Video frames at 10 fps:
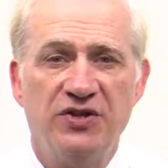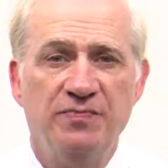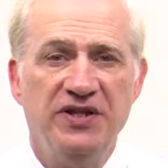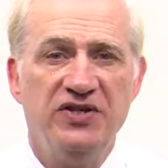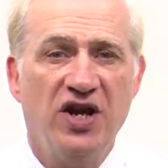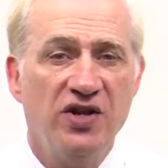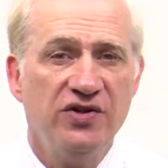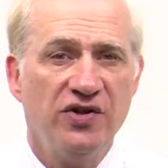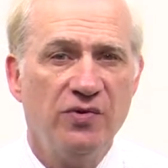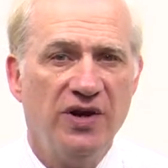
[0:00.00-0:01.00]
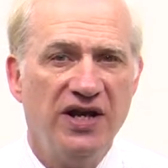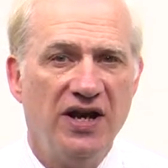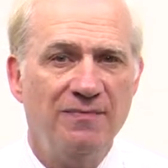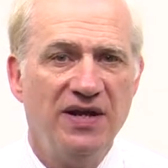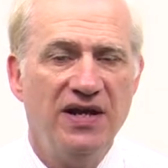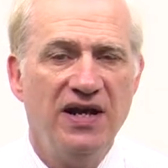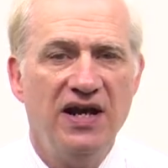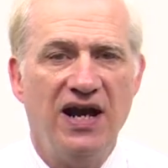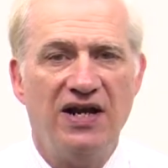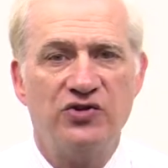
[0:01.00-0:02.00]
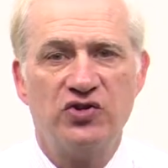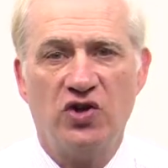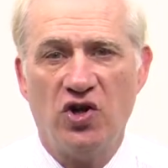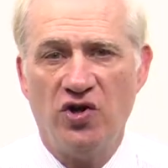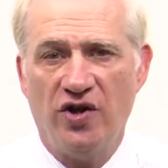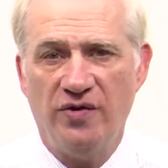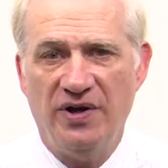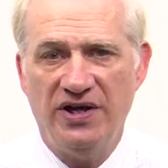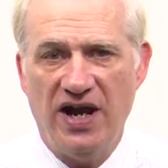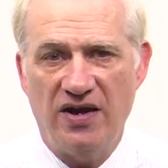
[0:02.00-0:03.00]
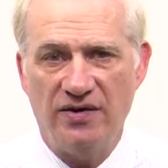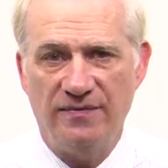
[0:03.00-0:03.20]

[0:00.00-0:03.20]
be tongued on the way up and slurred on the way down.